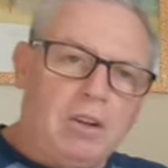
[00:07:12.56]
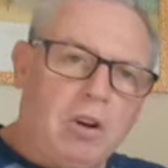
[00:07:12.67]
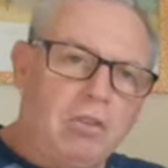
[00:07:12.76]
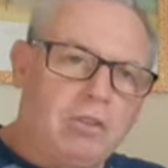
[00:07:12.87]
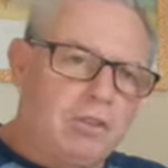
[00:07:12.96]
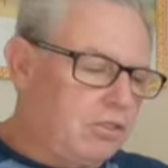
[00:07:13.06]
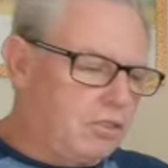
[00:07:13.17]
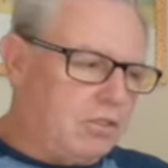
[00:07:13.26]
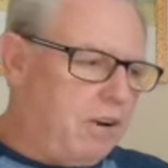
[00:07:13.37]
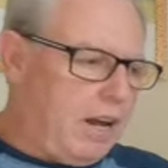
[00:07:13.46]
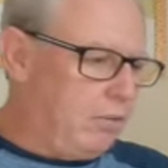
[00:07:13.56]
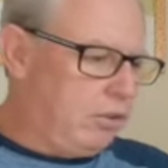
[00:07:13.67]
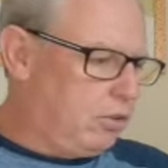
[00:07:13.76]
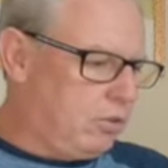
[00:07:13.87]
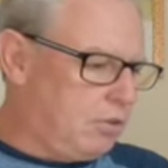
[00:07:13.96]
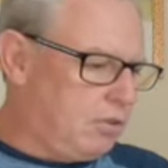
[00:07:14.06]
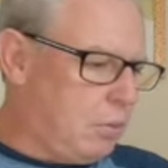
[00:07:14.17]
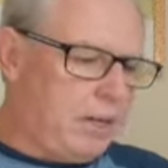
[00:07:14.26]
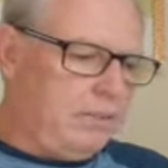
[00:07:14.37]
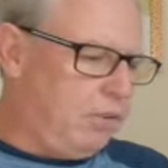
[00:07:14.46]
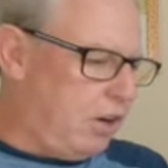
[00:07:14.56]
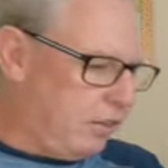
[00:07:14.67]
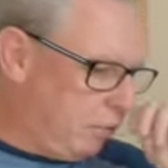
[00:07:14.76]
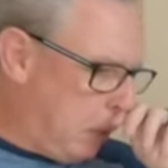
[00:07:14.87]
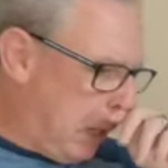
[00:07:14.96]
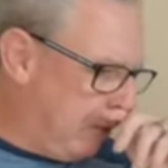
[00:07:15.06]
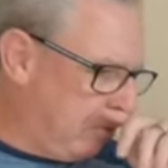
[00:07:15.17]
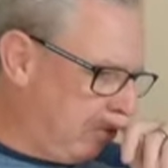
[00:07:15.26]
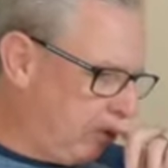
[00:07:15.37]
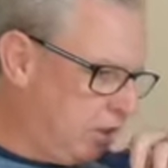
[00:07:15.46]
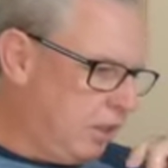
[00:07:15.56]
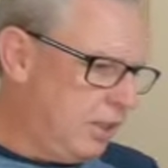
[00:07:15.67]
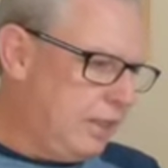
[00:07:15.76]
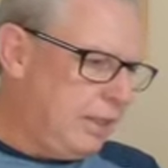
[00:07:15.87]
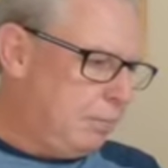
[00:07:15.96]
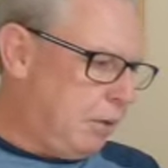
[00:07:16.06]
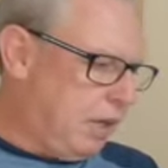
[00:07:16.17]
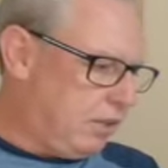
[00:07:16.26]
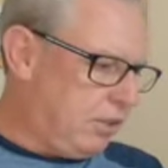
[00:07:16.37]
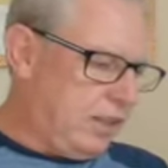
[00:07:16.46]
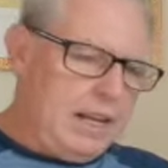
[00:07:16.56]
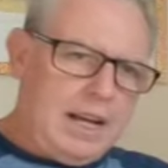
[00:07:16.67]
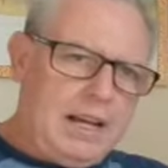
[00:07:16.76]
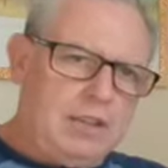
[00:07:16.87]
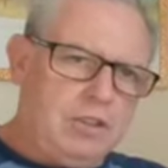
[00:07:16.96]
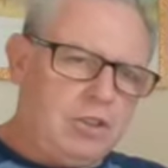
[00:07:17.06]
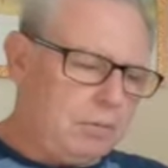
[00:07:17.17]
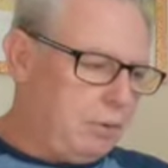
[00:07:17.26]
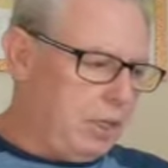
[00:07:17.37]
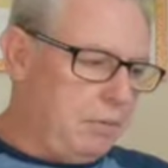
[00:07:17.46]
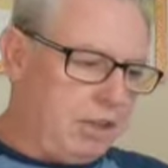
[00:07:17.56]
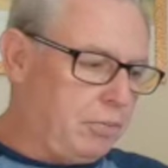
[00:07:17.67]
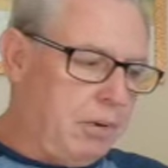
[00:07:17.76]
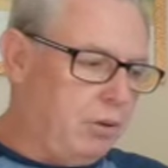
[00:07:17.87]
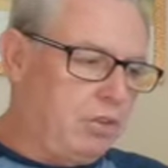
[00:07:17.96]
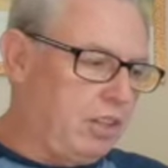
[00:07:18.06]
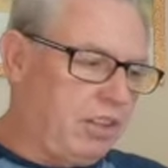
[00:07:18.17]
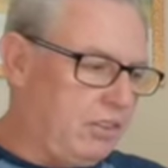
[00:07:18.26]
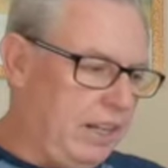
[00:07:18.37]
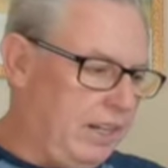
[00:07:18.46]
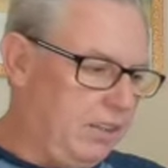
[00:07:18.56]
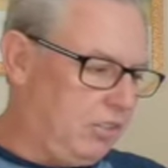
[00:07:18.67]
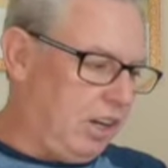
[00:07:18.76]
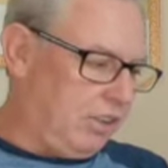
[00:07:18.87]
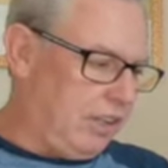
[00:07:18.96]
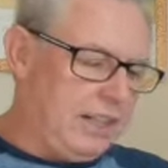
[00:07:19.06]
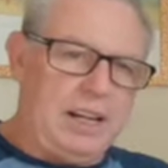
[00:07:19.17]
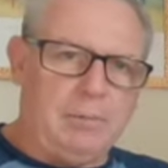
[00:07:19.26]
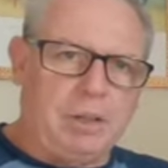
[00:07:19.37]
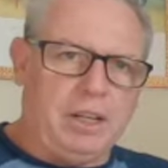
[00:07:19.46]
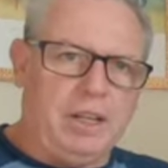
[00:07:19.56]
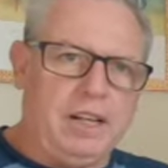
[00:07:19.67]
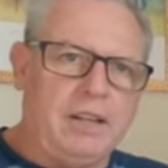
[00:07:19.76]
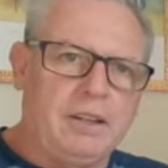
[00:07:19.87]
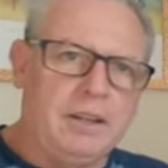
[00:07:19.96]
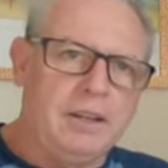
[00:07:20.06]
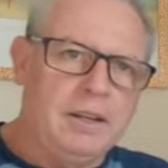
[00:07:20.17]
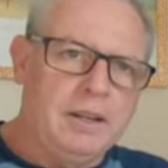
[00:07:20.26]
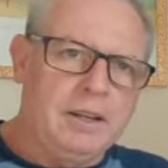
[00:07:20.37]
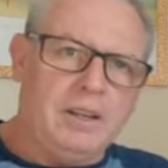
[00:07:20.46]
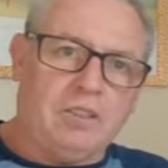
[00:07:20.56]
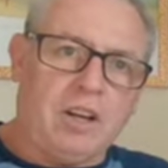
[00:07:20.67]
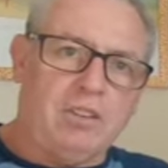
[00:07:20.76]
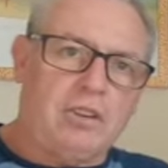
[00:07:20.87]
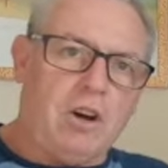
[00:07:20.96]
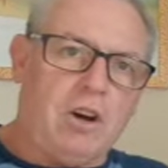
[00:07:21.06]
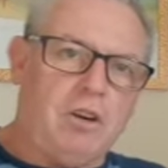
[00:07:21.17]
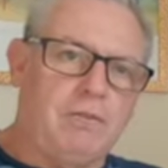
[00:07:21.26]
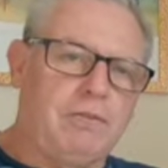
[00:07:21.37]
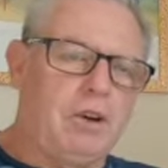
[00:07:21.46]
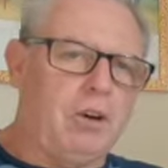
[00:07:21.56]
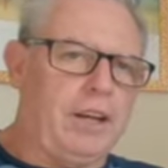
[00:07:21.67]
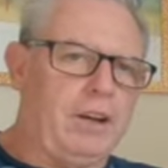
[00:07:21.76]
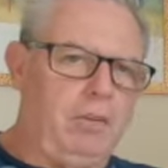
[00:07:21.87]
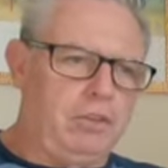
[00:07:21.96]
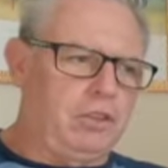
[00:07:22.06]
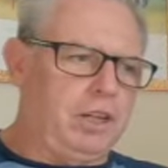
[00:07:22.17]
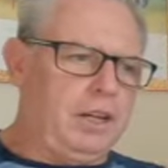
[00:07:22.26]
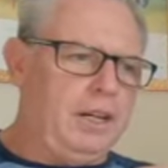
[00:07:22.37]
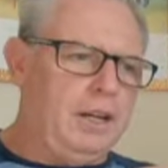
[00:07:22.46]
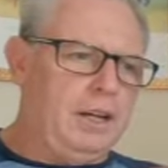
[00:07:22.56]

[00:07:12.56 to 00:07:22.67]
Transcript: costs around £25, but it has pretty much most of the things I think I'm going to need as I start off vlogging. Obviously,